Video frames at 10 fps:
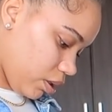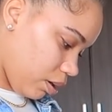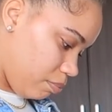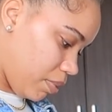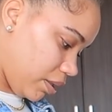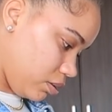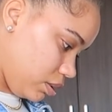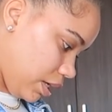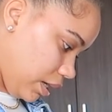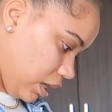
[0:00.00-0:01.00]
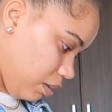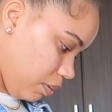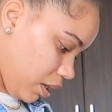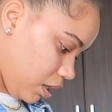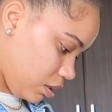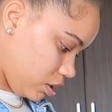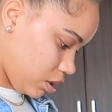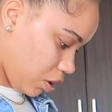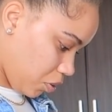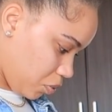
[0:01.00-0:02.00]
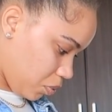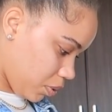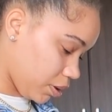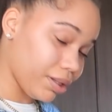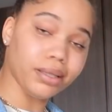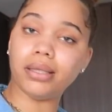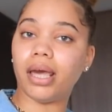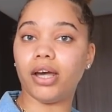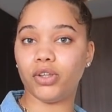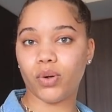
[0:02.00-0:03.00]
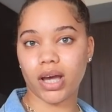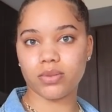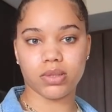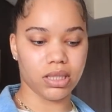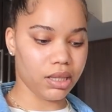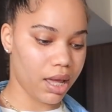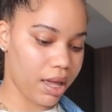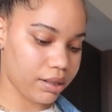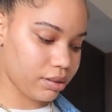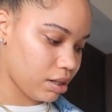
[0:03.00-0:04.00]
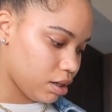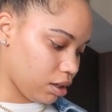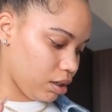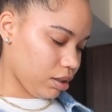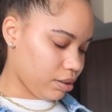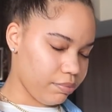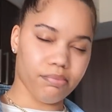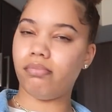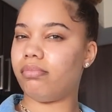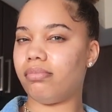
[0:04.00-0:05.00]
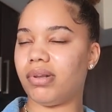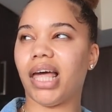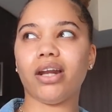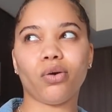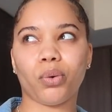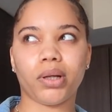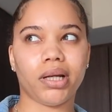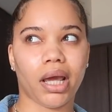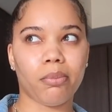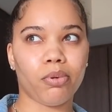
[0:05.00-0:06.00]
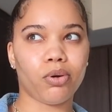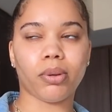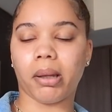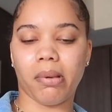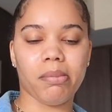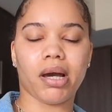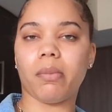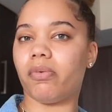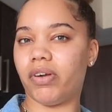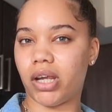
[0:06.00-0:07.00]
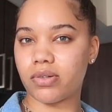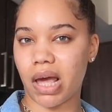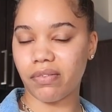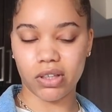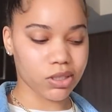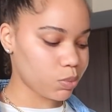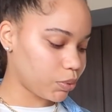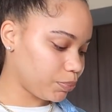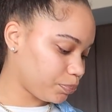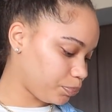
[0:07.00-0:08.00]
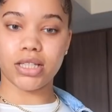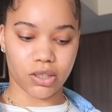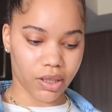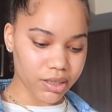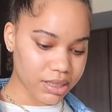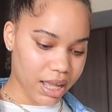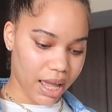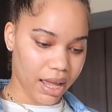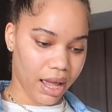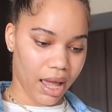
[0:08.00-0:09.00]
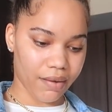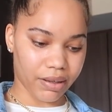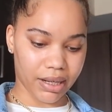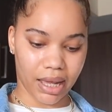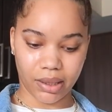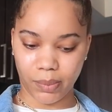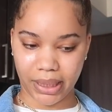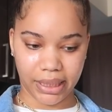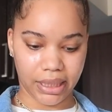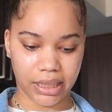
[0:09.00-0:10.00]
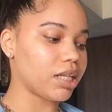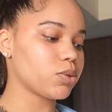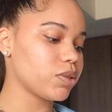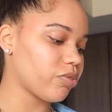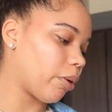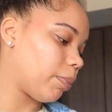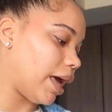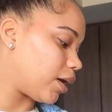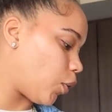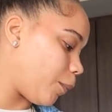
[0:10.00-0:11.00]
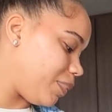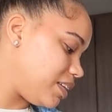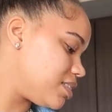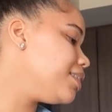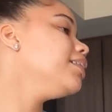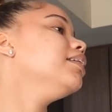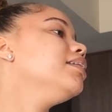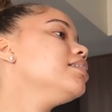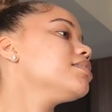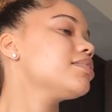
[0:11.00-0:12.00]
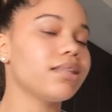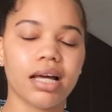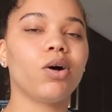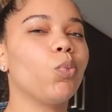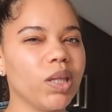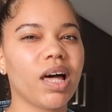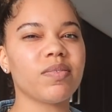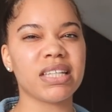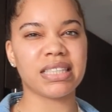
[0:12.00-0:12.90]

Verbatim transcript: their mother's day campaign so yeah you guys will see that later on in April, like maybe a couple videos after this one. So there's that. I have another one. This one's for my black owned business. We love to